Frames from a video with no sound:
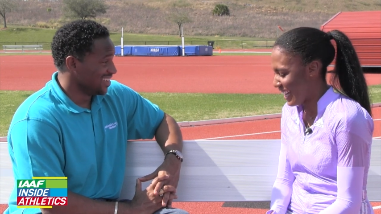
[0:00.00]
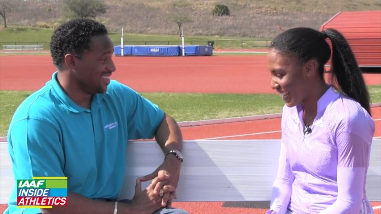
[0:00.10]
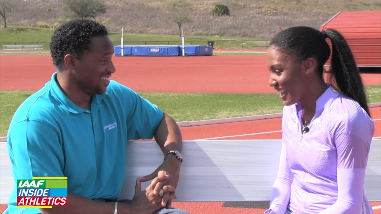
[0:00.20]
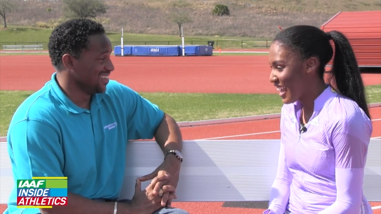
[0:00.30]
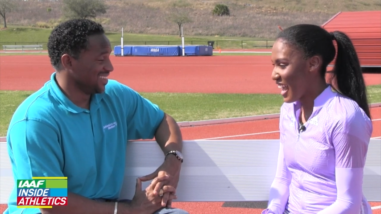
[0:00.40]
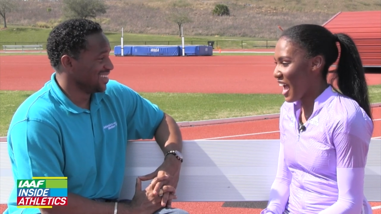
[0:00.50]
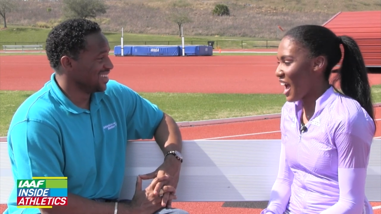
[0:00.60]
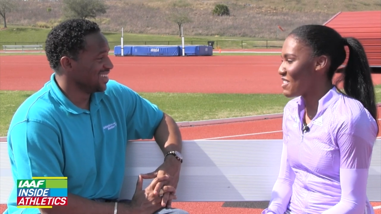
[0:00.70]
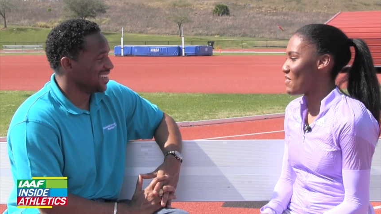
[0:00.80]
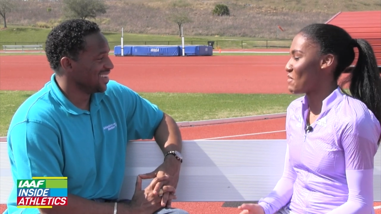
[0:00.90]
Speaker 1: yeah.
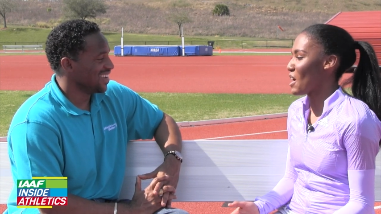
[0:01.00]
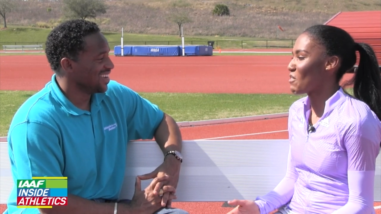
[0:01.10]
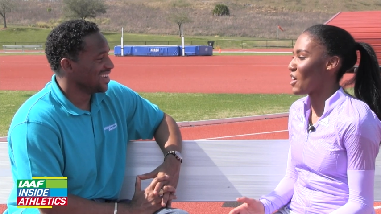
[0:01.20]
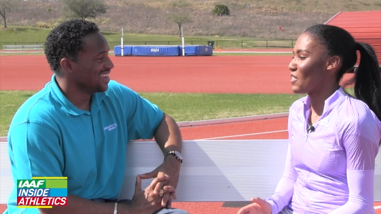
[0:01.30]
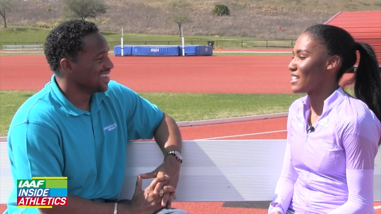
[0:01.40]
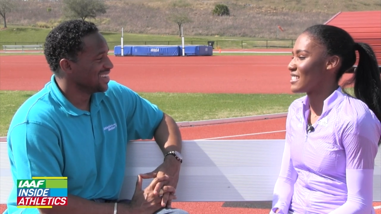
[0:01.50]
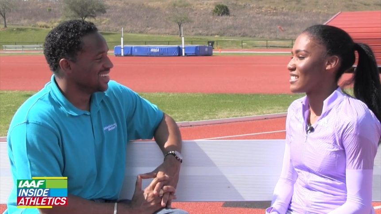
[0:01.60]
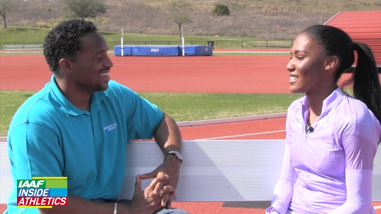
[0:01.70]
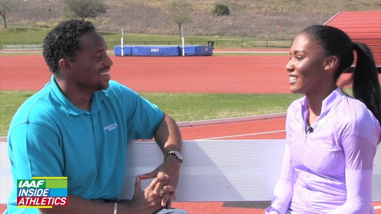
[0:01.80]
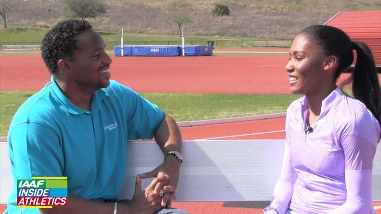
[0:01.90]
My mom always
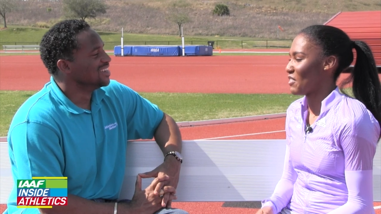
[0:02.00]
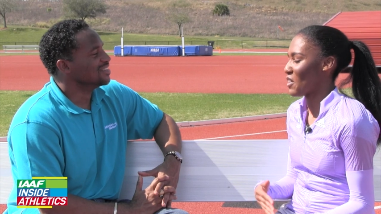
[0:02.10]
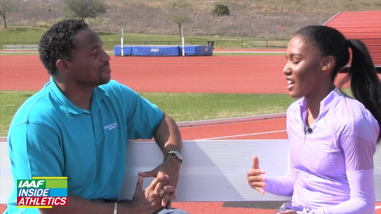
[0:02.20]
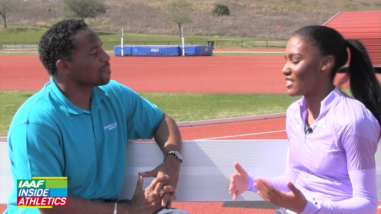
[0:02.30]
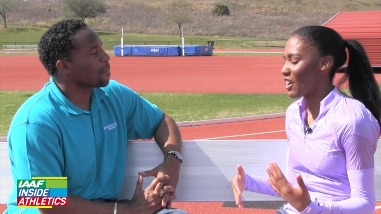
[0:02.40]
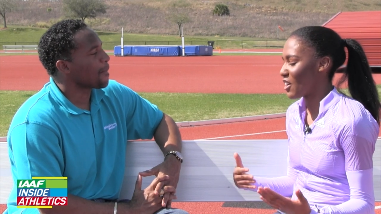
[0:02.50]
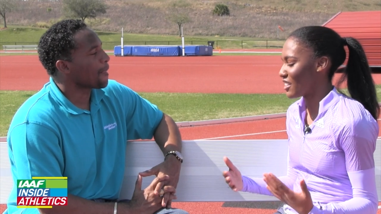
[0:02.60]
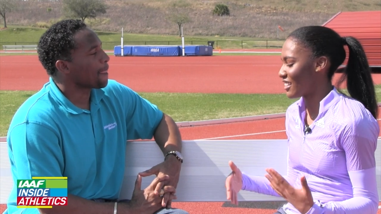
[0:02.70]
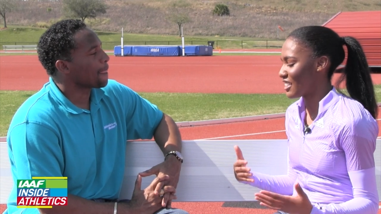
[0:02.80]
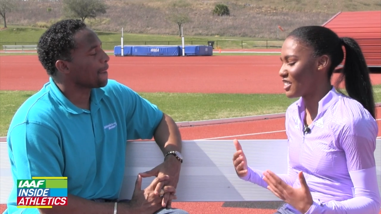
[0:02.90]
has uh,
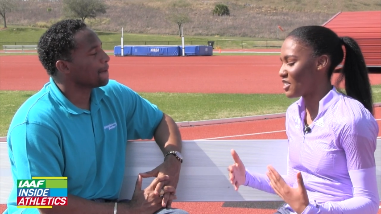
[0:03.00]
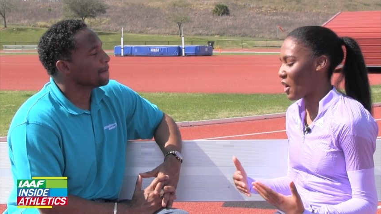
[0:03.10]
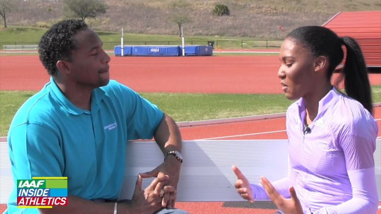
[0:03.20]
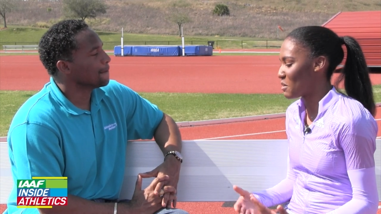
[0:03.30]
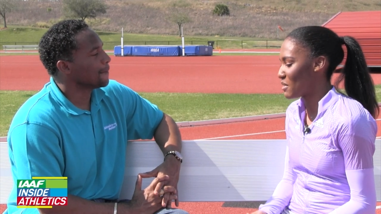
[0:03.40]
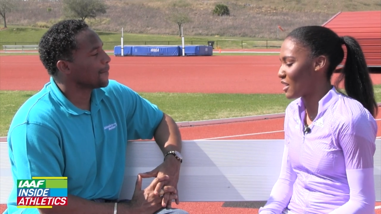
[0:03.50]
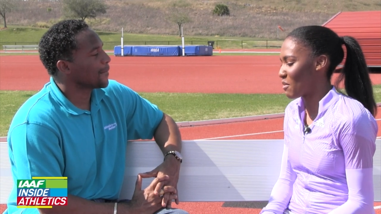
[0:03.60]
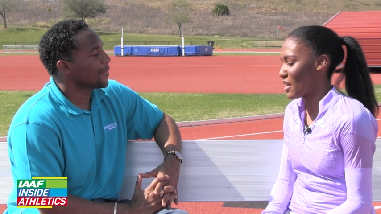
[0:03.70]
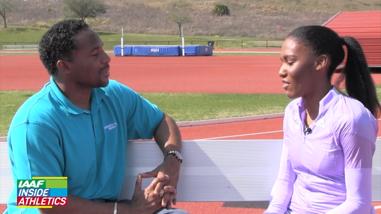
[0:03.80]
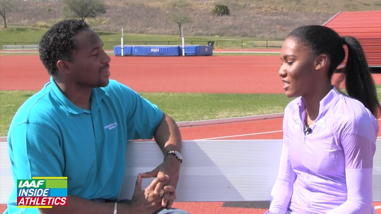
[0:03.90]
like she's always been telling
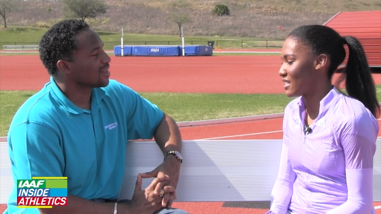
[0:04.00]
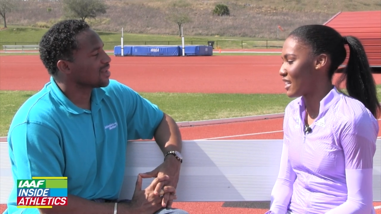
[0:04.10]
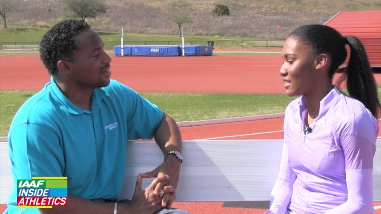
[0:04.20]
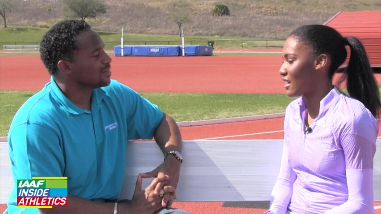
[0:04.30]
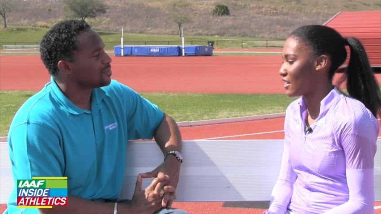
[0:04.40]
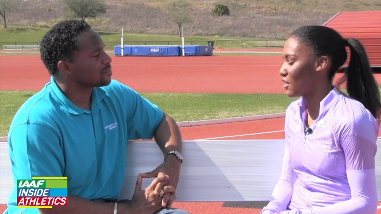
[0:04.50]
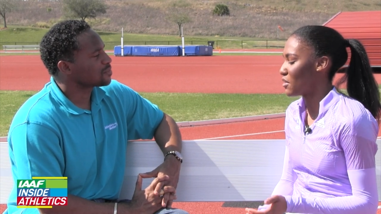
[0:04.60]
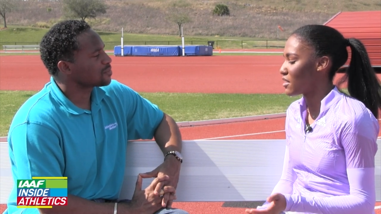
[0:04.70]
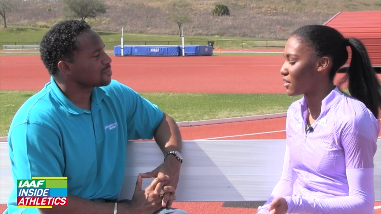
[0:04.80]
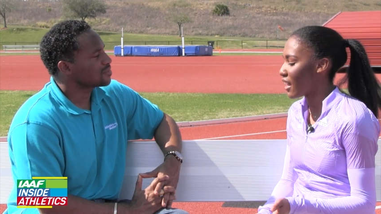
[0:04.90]
me ever since I signed. You know,
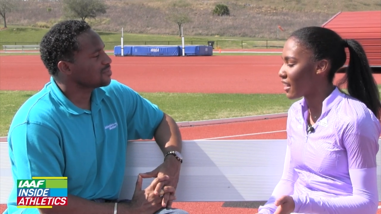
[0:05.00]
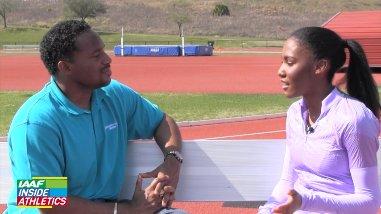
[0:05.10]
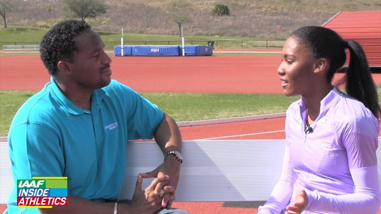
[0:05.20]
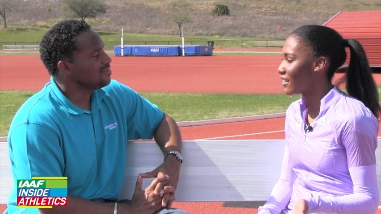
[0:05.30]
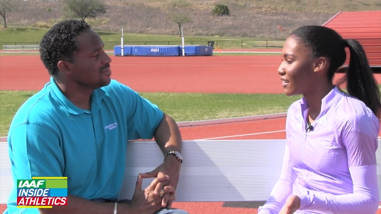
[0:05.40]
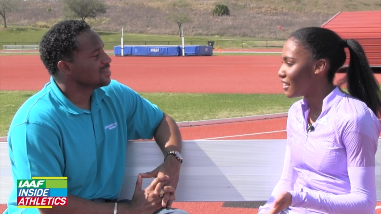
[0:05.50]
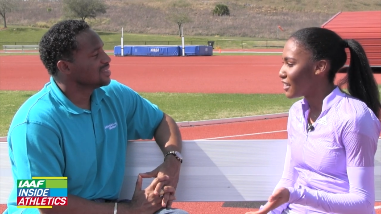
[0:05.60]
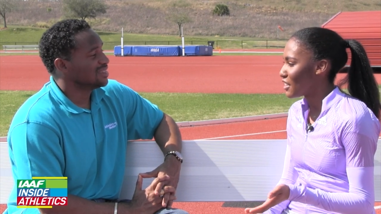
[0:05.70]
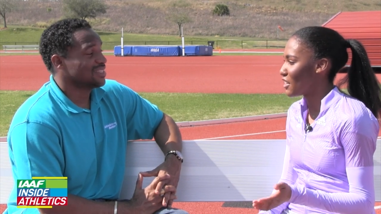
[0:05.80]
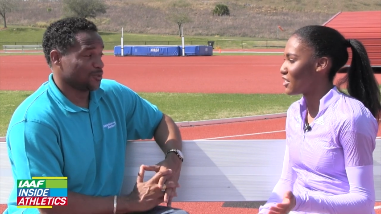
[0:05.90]
it's okay to,
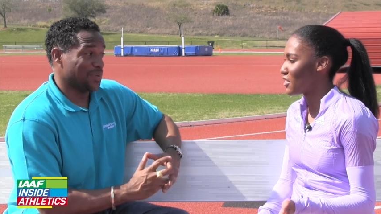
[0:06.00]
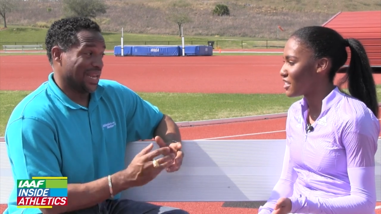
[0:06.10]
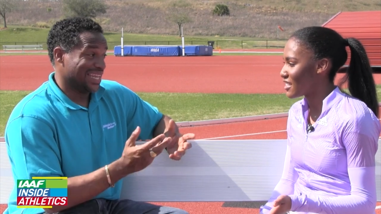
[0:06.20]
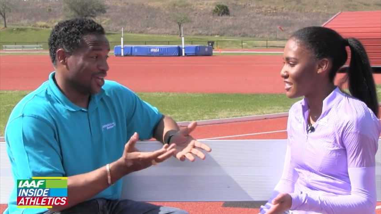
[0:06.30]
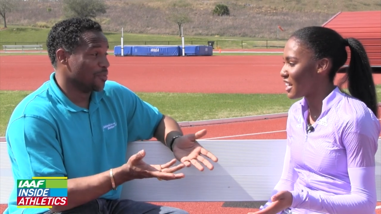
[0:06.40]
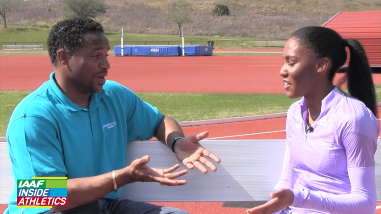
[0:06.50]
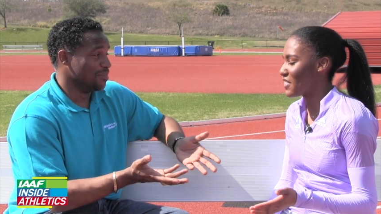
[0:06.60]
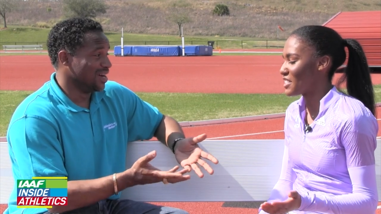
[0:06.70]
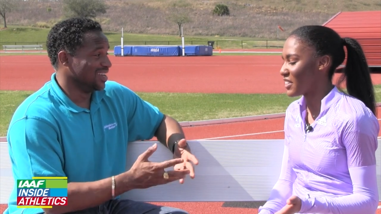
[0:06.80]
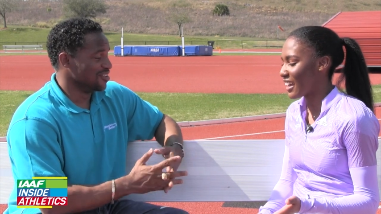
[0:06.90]
you know, Spend treat yourself. Money,
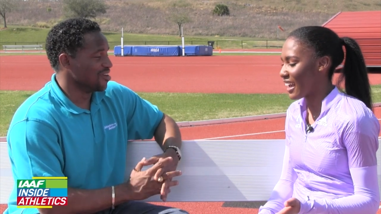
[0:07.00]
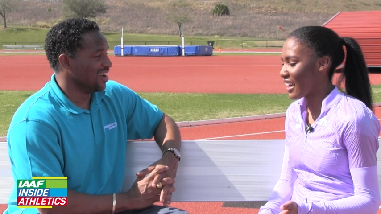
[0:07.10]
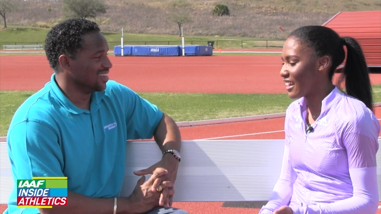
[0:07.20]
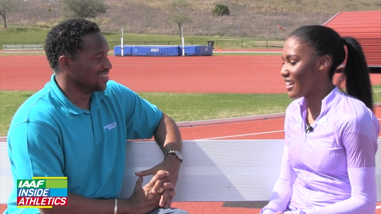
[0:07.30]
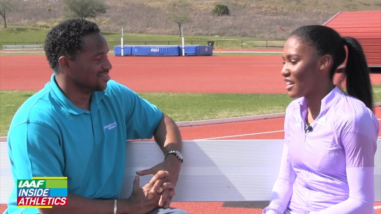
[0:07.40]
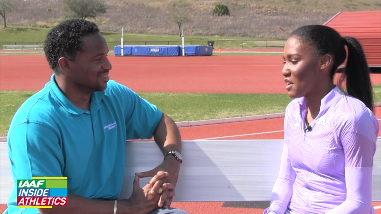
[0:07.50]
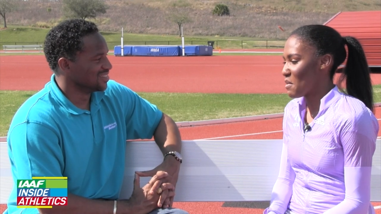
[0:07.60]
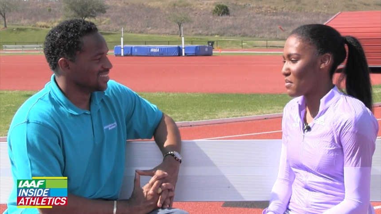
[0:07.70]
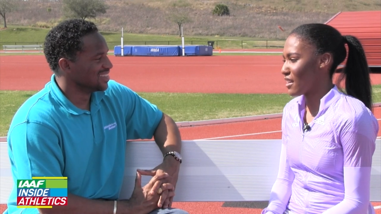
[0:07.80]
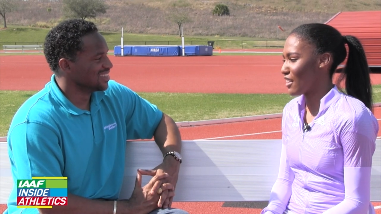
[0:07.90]
it's okay.
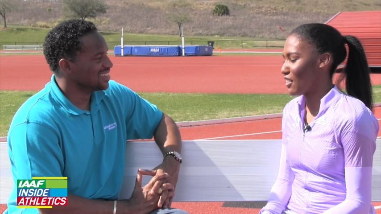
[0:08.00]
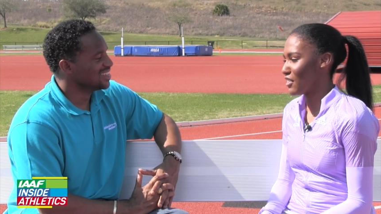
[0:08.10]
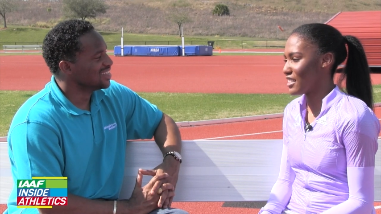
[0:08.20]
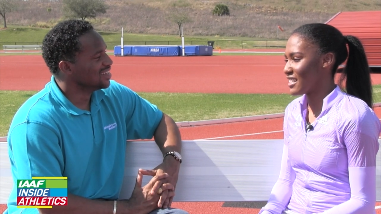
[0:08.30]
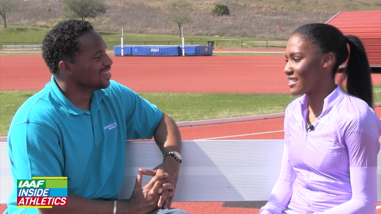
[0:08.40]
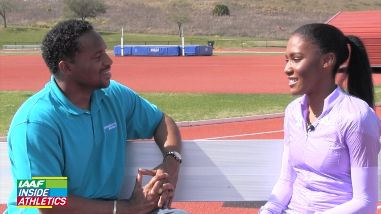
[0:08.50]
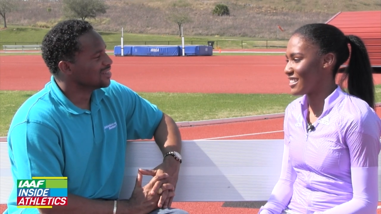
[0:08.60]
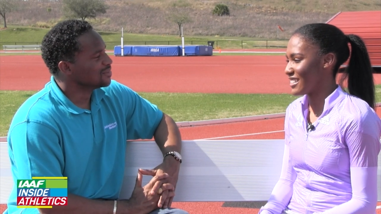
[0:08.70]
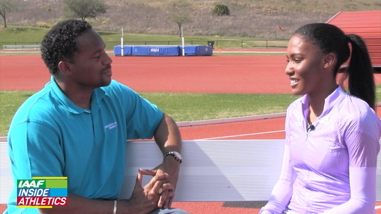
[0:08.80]
Right. But you know, it's just